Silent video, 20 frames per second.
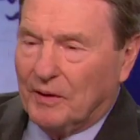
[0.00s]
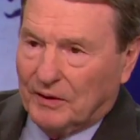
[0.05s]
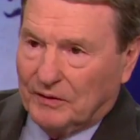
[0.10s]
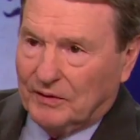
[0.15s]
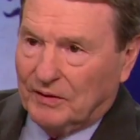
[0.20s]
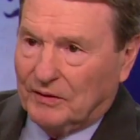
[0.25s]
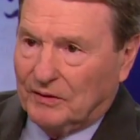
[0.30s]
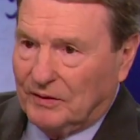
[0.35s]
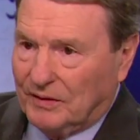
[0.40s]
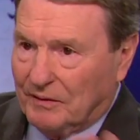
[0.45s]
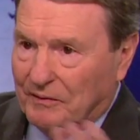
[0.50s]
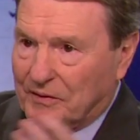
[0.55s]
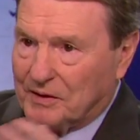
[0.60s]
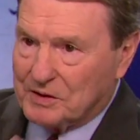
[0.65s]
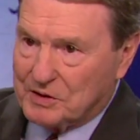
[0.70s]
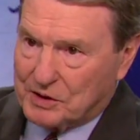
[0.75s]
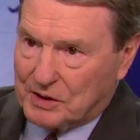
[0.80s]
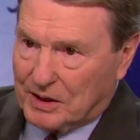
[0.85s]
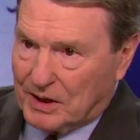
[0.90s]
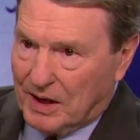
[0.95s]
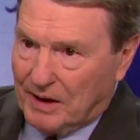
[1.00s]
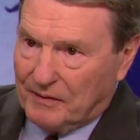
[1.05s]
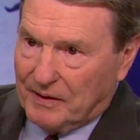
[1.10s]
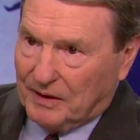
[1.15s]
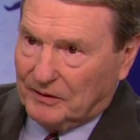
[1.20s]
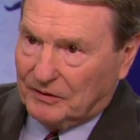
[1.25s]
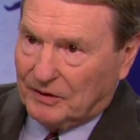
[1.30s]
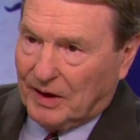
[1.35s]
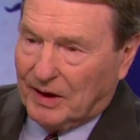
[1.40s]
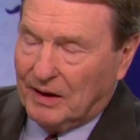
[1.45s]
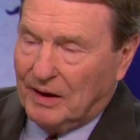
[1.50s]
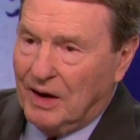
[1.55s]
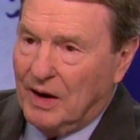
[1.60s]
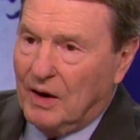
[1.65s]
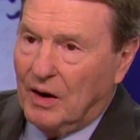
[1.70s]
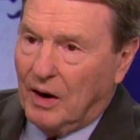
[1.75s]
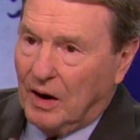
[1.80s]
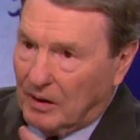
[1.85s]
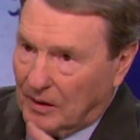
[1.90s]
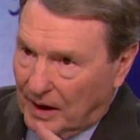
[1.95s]
for instance, if the Chicago, they say,
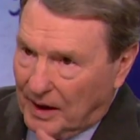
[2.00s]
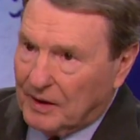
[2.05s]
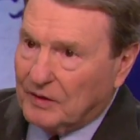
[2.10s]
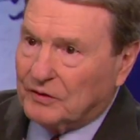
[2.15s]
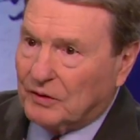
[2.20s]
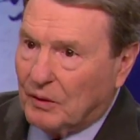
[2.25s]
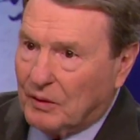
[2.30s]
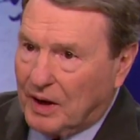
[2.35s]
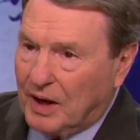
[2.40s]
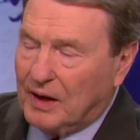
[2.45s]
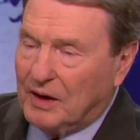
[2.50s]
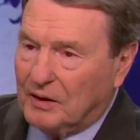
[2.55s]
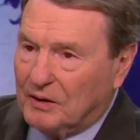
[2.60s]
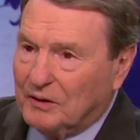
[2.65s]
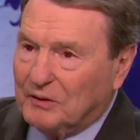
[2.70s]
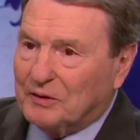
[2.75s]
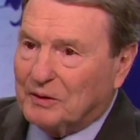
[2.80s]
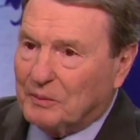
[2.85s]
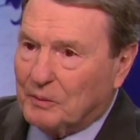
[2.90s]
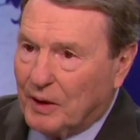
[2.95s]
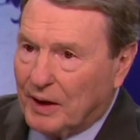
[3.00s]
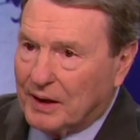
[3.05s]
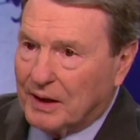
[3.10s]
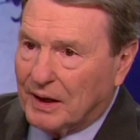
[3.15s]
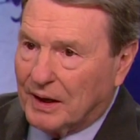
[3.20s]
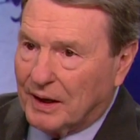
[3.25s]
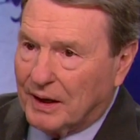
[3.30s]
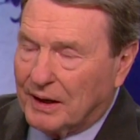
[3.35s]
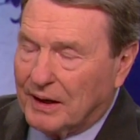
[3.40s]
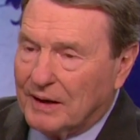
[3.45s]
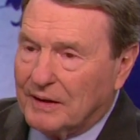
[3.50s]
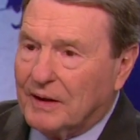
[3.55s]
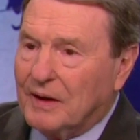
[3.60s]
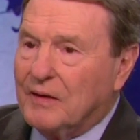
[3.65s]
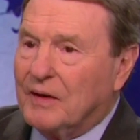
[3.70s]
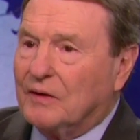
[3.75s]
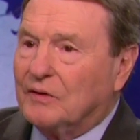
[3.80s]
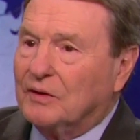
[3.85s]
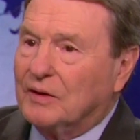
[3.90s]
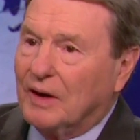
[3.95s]
all right, it's okay to do some regulating, then
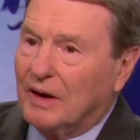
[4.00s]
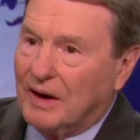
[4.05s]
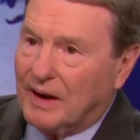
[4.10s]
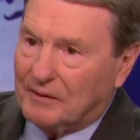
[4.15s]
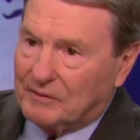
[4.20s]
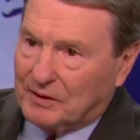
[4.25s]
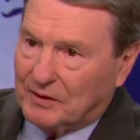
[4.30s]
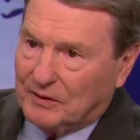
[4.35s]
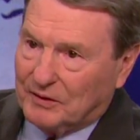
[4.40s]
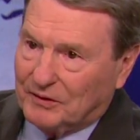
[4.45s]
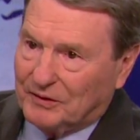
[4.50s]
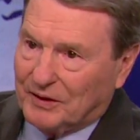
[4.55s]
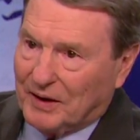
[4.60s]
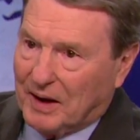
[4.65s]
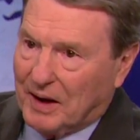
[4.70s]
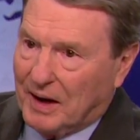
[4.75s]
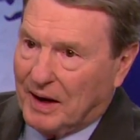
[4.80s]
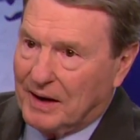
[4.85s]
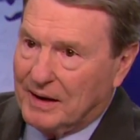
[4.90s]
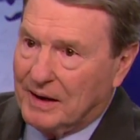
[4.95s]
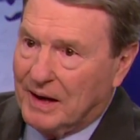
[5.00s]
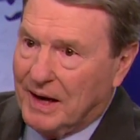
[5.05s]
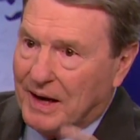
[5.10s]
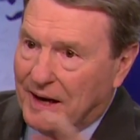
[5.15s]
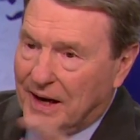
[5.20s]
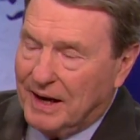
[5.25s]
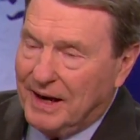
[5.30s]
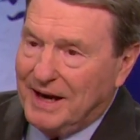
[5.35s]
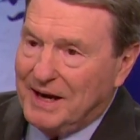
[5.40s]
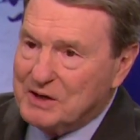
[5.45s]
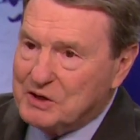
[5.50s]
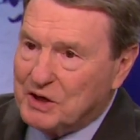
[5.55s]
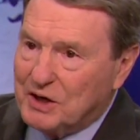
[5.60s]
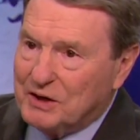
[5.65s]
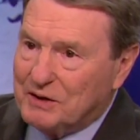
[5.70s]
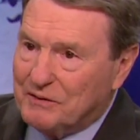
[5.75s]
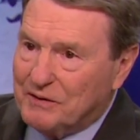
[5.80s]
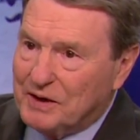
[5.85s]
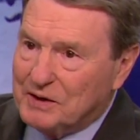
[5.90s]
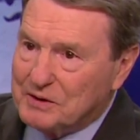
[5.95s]
they still have to decide in each
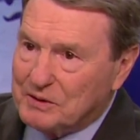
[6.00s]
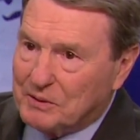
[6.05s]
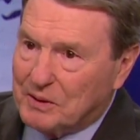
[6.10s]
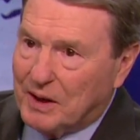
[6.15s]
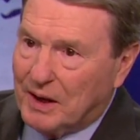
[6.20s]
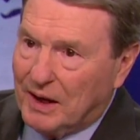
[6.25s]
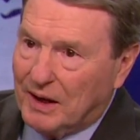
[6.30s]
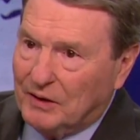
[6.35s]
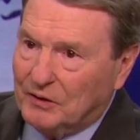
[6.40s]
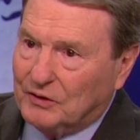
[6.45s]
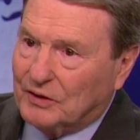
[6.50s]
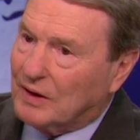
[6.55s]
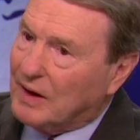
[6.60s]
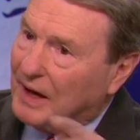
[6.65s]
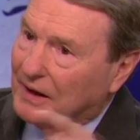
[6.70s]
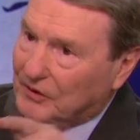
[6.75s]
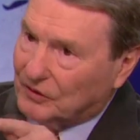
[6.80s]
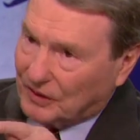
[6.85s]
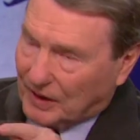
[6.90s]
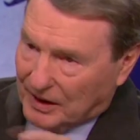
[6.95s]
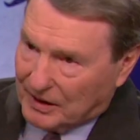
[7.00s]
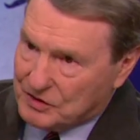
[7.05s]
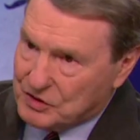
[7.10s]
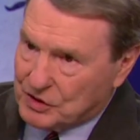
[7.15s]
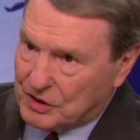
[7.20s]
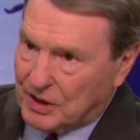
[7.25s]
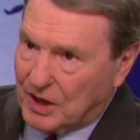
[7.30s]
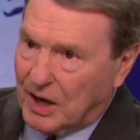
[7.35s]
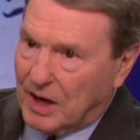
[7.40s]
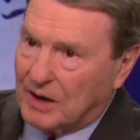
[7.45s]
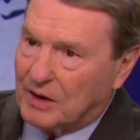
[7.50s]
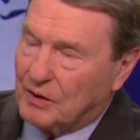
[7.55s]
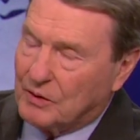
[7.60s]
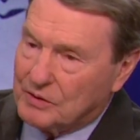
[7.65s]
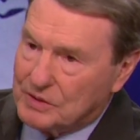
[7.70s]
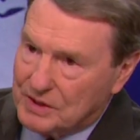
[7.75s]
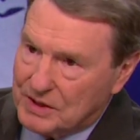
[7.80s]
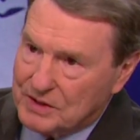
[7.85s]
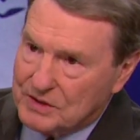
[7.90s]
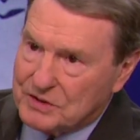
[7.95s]
individual case, like, say, Chicago,
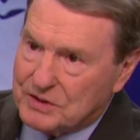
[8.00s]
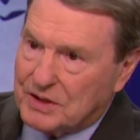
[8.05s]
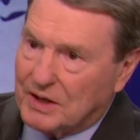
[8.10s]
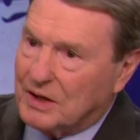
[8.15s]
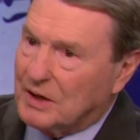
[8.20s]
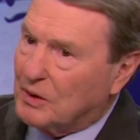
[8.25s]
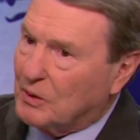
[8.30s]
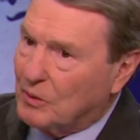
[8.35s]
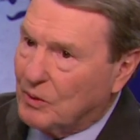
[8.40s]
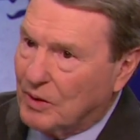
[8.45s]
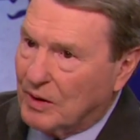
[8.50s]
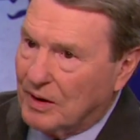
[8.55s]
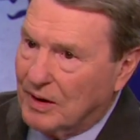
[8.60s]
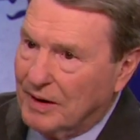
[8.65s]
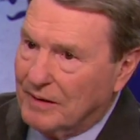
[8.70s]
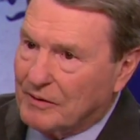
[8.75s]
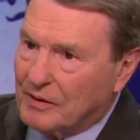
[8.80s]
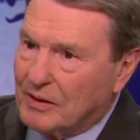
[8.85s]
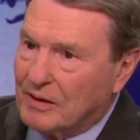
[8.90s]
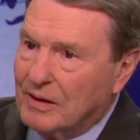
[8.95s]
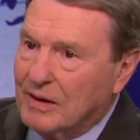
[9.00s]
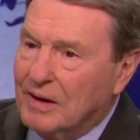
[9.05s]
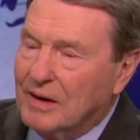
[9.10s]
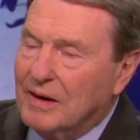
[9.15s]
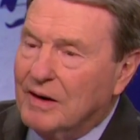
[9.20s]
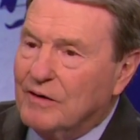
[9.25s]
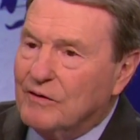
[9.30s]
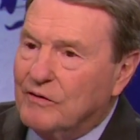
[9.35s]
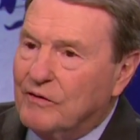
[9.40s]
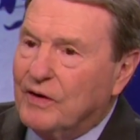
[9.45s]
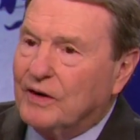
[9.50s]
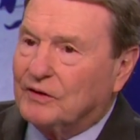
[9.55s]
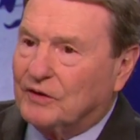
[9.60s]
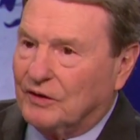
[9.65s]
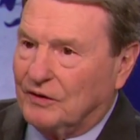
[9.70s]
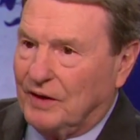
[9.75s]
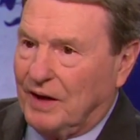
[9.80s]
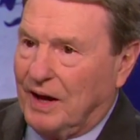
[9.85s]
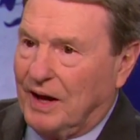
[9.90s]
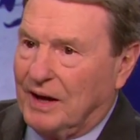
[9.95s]
D.C., or wherever,
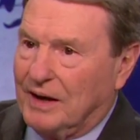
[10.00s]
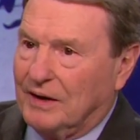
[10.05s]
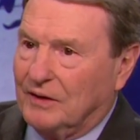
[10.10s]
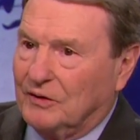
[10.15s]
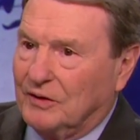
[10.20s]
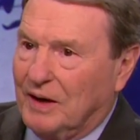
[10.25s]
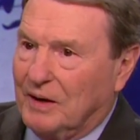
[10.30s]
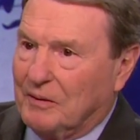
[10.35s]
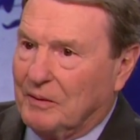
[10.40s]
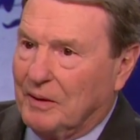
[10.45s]
fits right. that. Is that